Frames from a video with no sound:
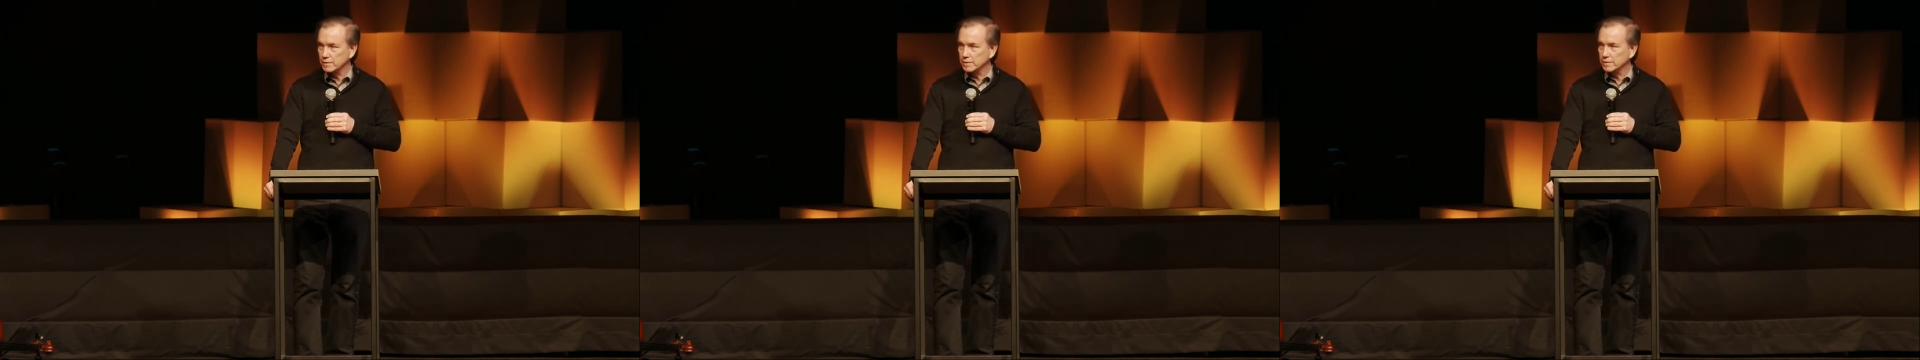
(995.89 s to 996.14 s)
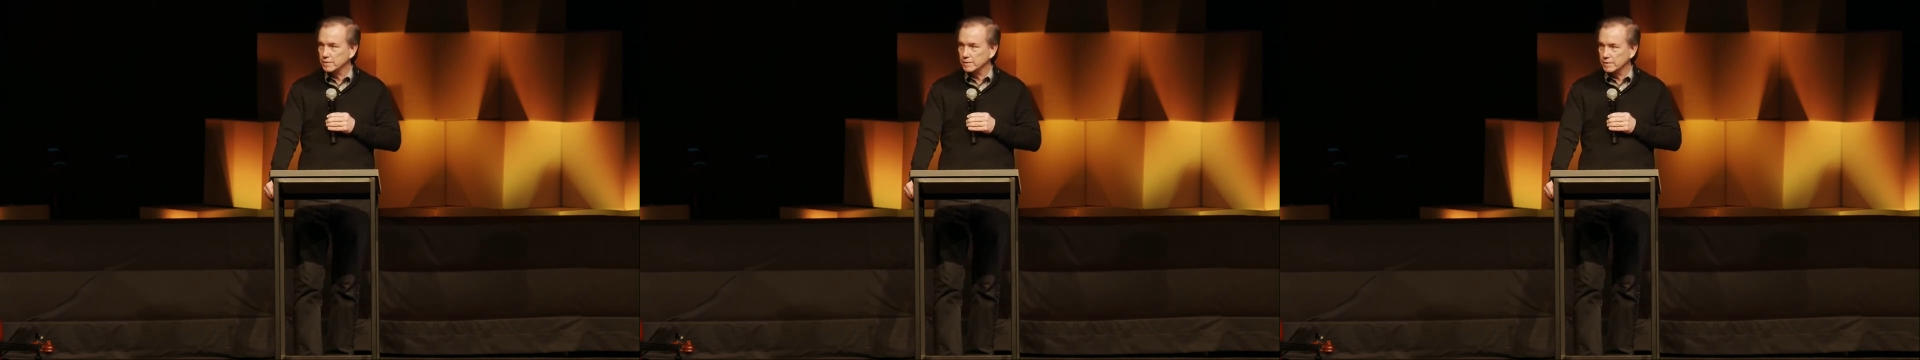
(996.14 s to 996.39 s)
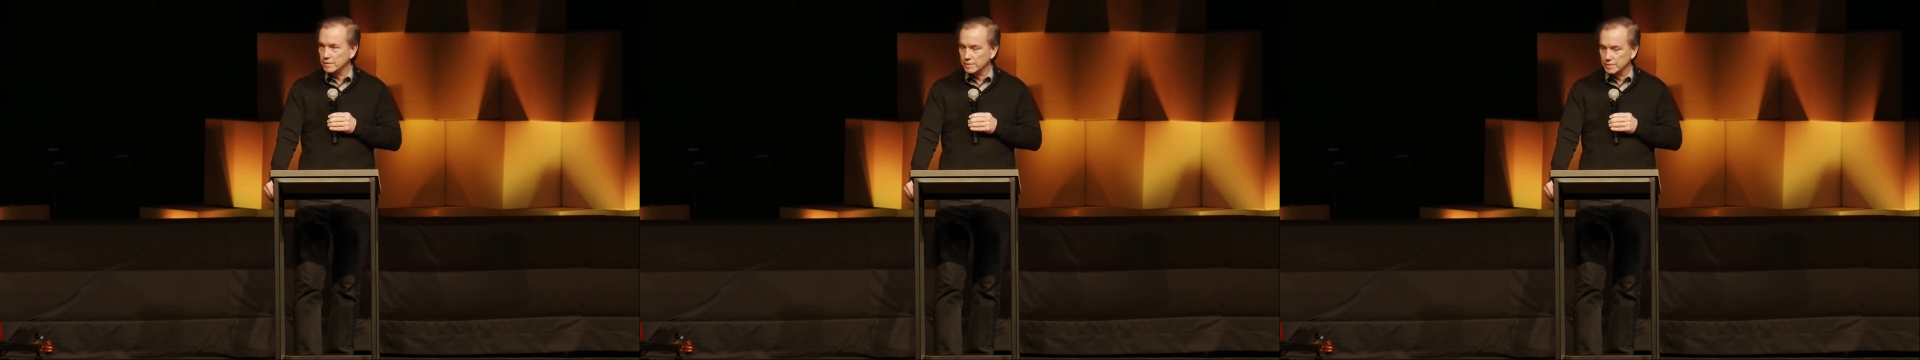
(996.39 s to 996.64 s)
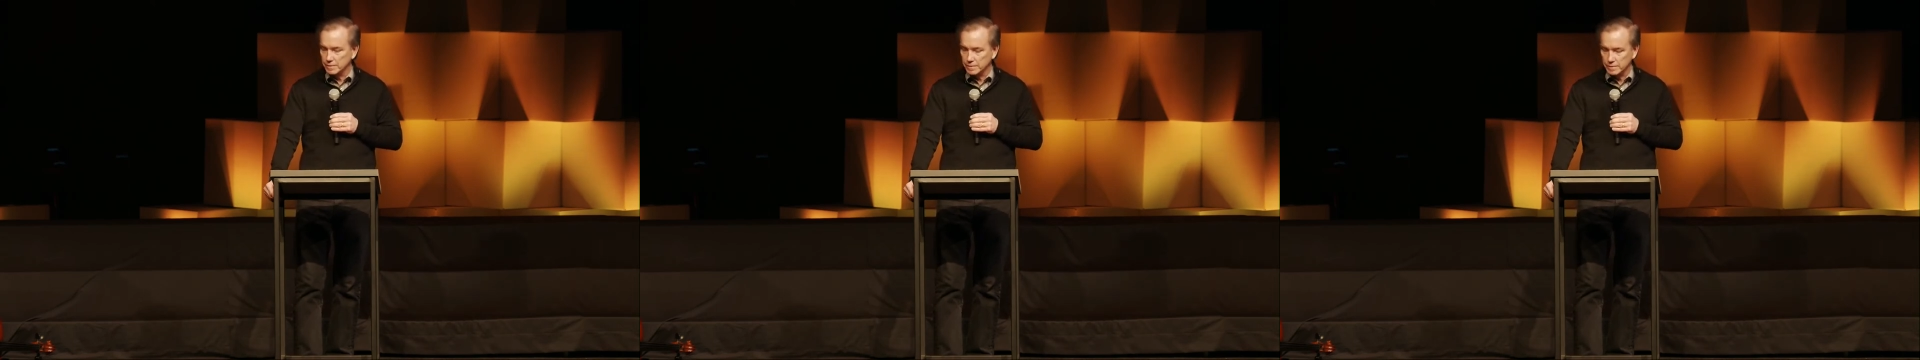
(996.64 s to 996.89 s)

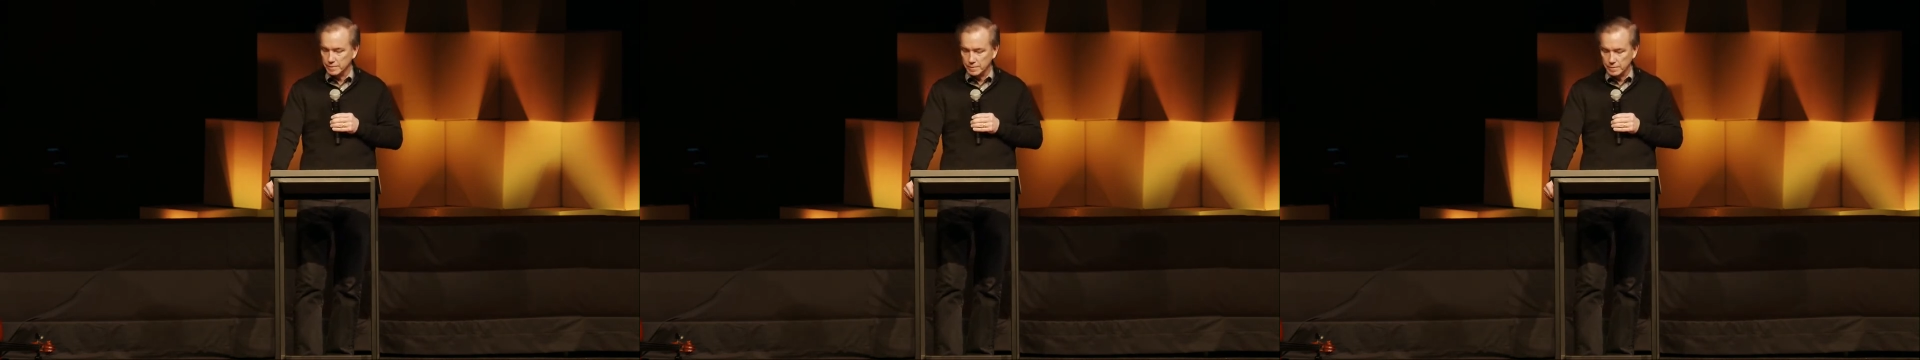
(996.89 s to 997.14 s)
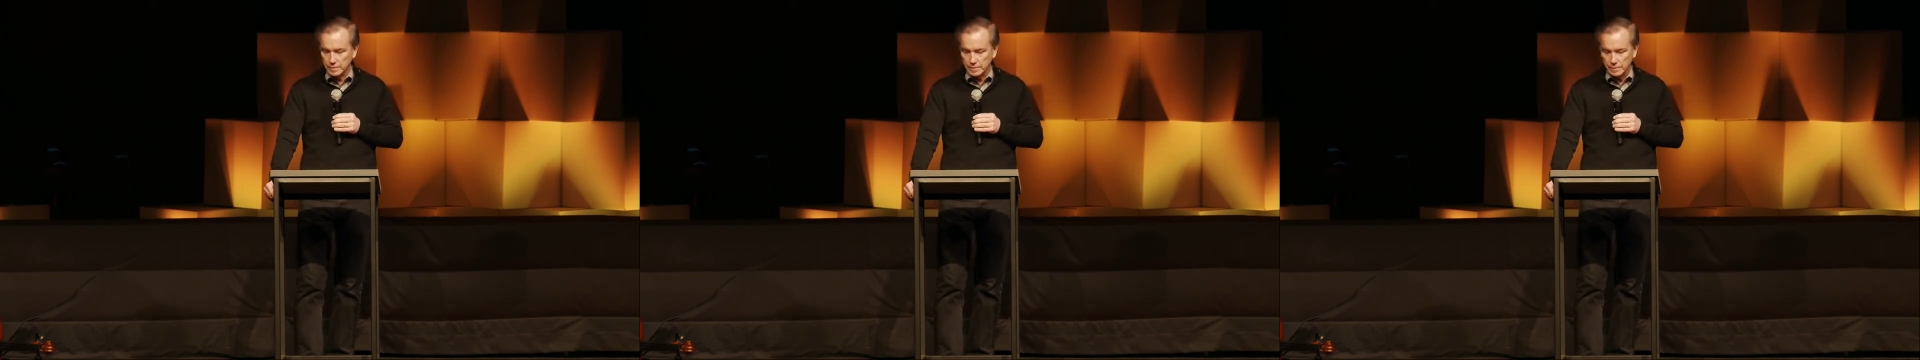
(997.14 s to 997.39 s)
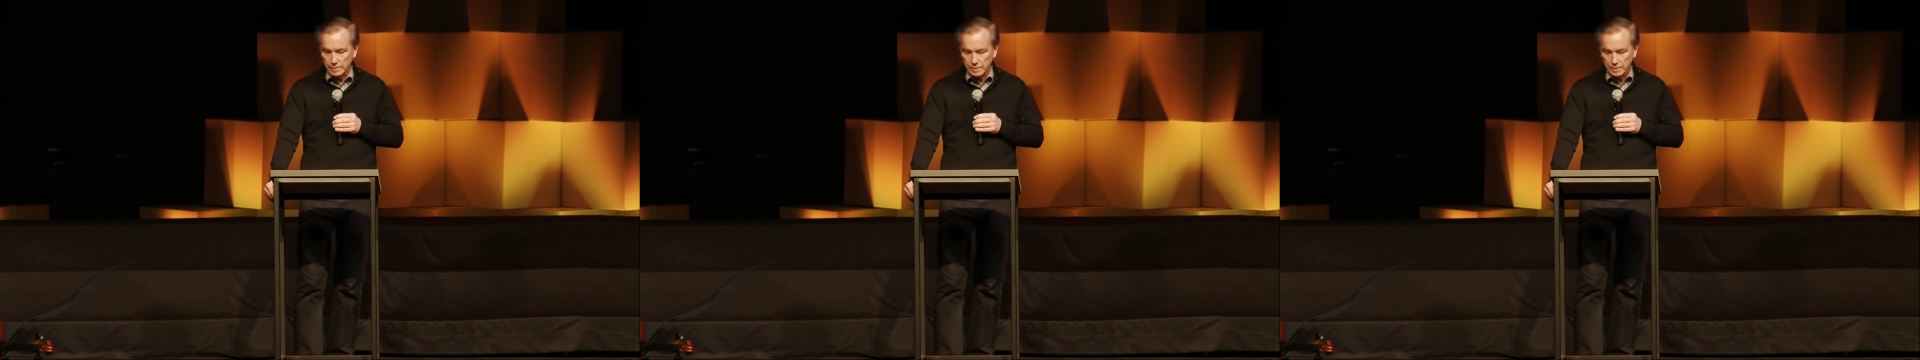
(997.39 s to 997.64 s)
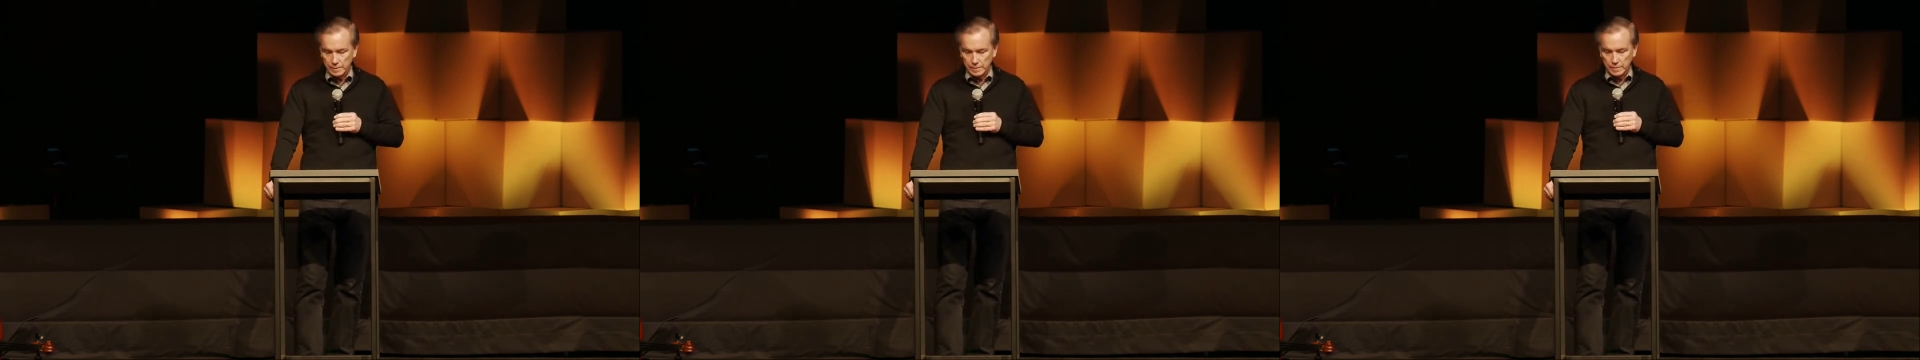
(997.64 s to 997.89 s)
Nothing is said.